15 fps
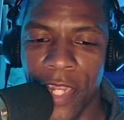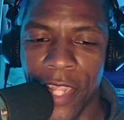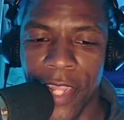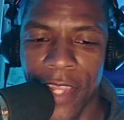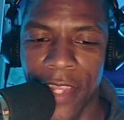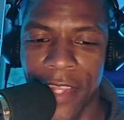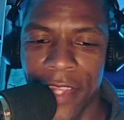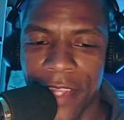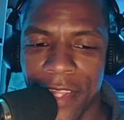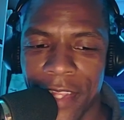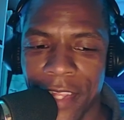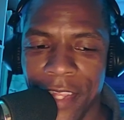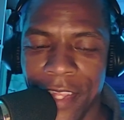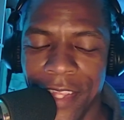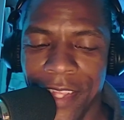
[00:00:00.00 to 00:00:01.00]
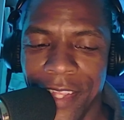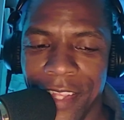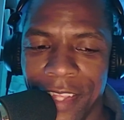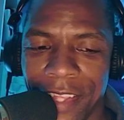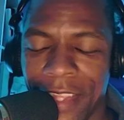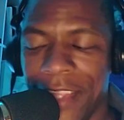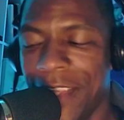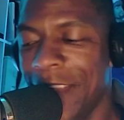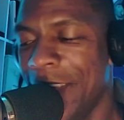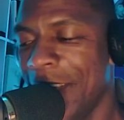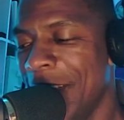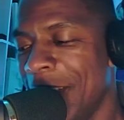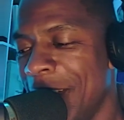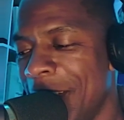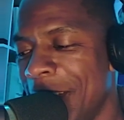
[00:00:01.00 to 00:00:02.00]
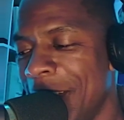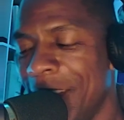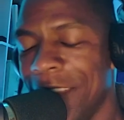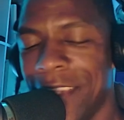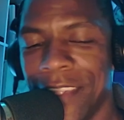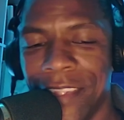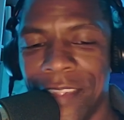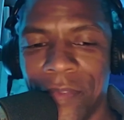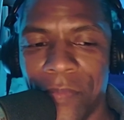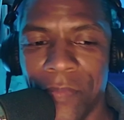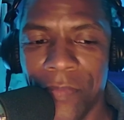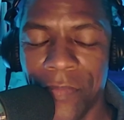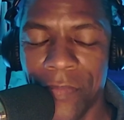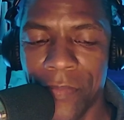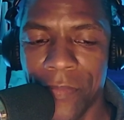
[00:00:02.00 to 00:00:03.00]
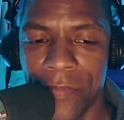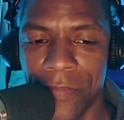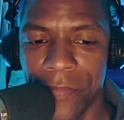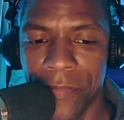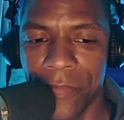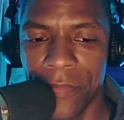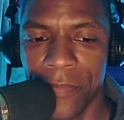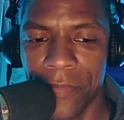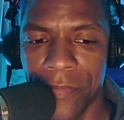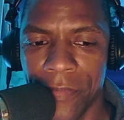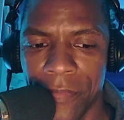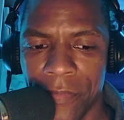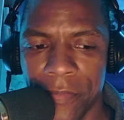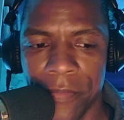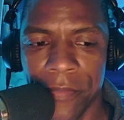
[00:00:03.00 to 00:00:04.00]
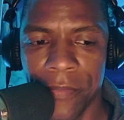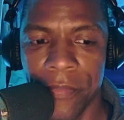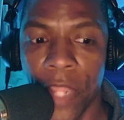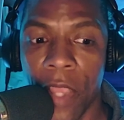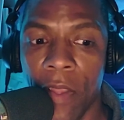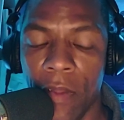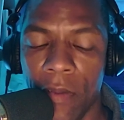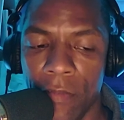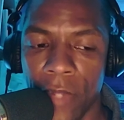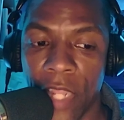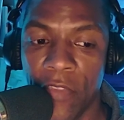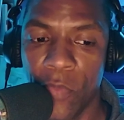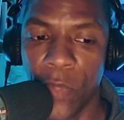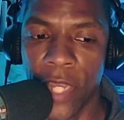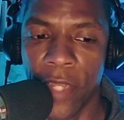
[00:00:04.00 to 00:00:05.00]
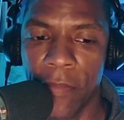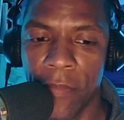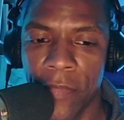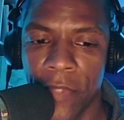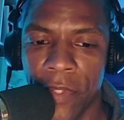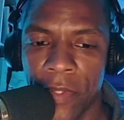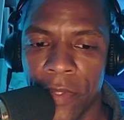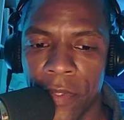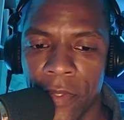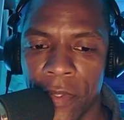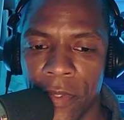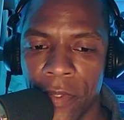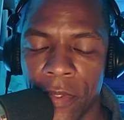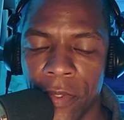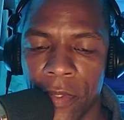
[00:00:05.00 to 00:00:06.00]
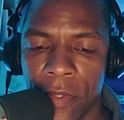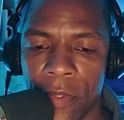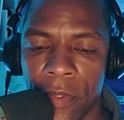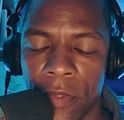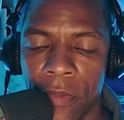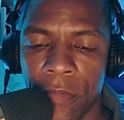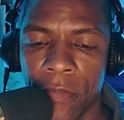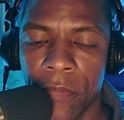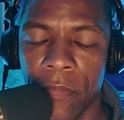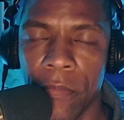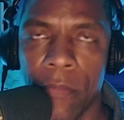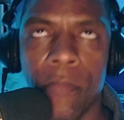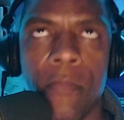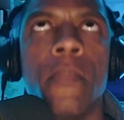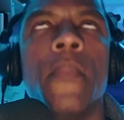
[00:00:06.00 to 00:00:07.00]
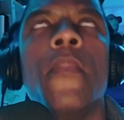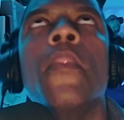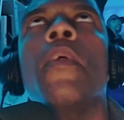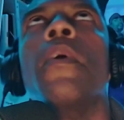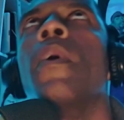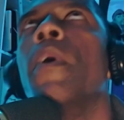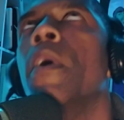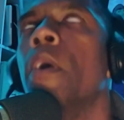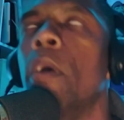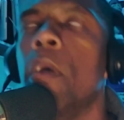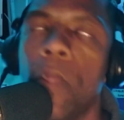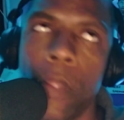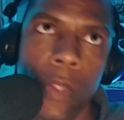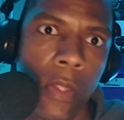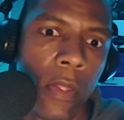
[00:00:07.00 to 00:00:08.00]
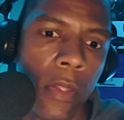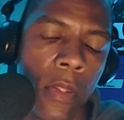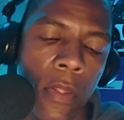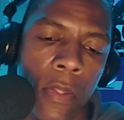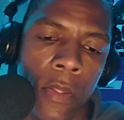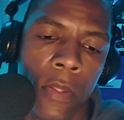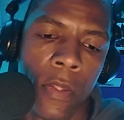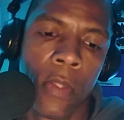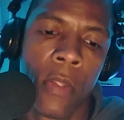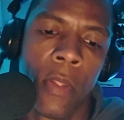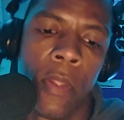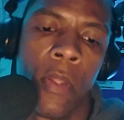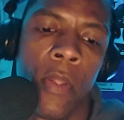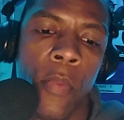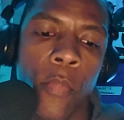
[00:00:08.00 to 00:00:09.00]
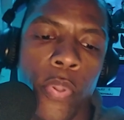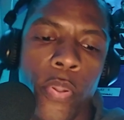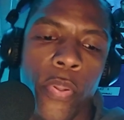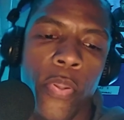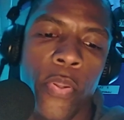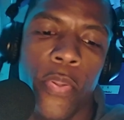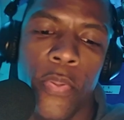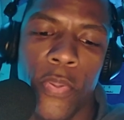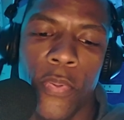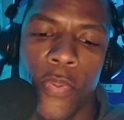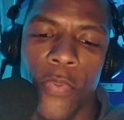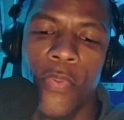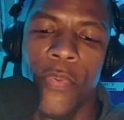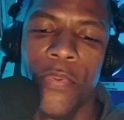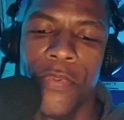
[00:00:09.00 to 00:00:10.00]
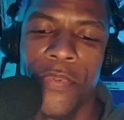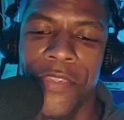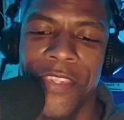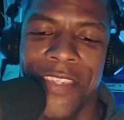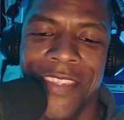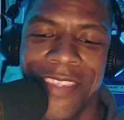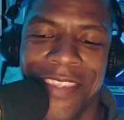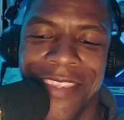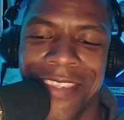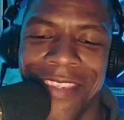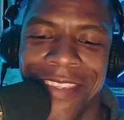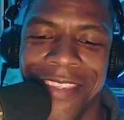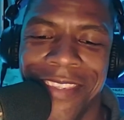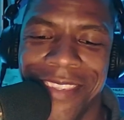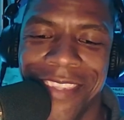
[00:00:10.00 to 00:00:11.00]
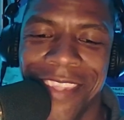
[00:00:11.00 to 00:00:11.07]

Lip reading: Of the Stowe Rock School Board. He apparently punched out a car window and screamed at police. He was HIV positive as he was being taken away. He had little to say tonight as he was released from custody.